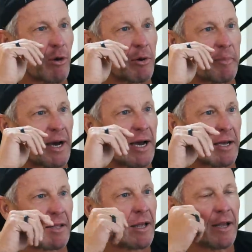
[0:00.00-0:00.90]
blowing
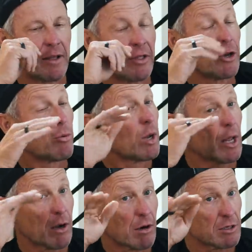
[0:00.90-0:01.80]
by. then you
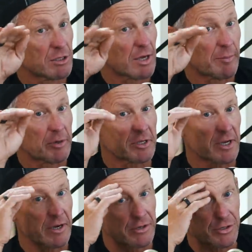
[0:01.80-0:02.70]
really are stopping to
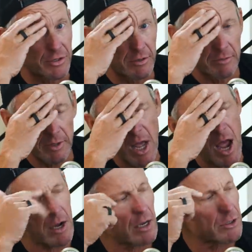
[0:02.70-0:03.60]
tie your shoe and
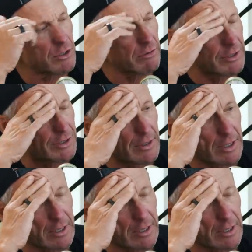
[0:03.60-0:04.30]
ah, I got a shoe issue.